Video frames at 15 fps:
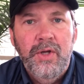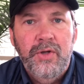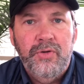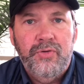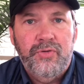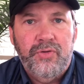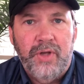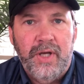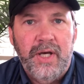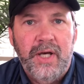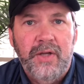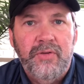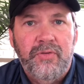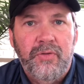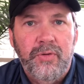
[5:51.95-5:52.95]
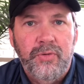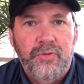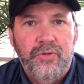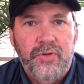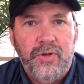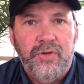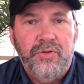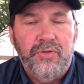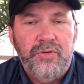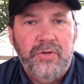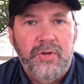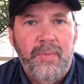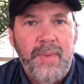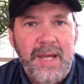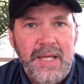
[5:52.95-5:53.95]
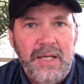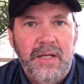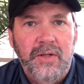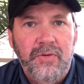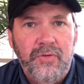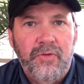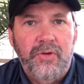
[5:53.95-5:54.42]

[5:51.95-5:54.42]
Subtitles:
set, those six commands,